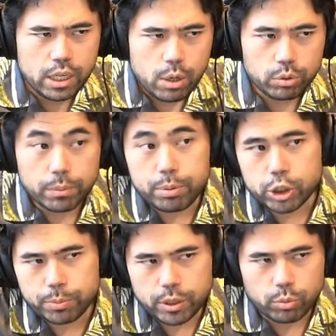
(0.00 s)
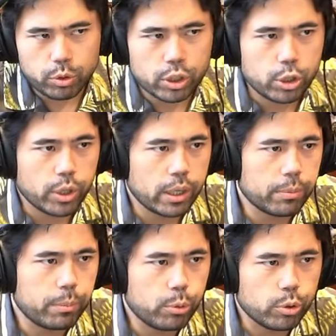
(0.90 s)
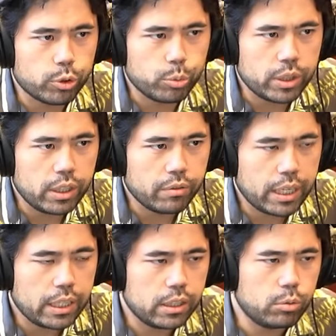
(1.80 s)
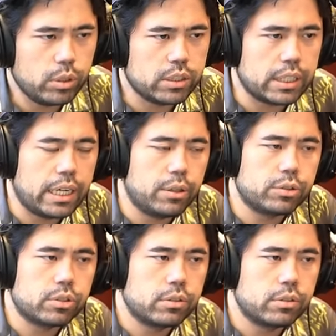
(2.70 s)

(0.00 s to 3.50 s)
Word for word: with a bishop and a rook going up the board to win the event in Weissenhaus.